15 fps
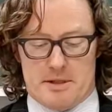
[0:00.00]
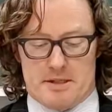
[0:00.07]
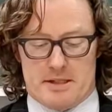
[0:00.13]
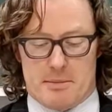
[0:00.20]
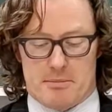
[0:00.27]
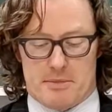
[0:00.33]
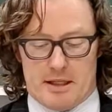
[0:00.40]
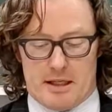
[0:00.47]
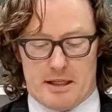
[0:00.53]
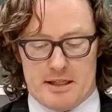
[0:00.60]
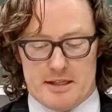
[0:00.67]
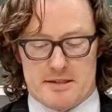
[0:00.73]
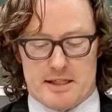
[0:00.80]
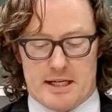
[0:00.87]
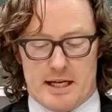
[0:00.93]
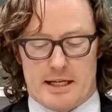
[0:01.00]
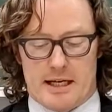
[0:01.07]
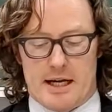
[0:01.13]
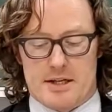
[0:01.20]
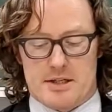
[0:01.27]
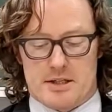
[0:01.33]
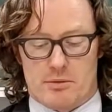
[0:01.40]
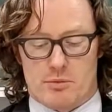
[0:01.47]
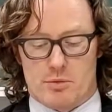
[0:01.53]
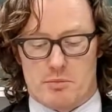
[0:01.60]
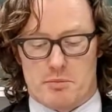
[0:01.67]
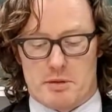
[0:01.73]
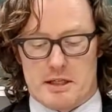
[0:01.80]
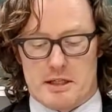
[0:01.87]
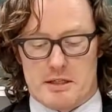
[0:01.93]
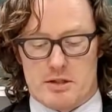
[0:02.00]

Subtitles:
something in this day and age that would be